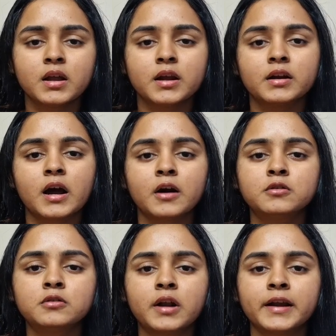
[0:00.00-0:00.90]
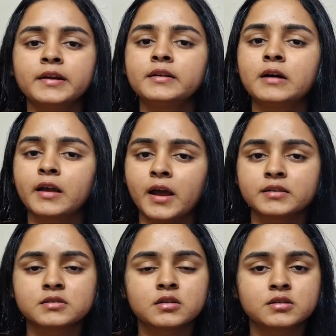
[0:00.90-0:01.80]
and how to write
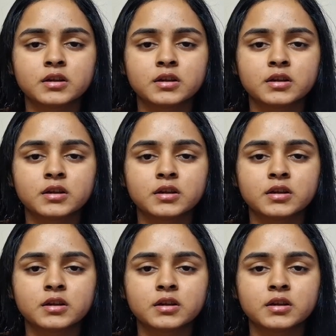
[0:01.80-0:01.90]
answers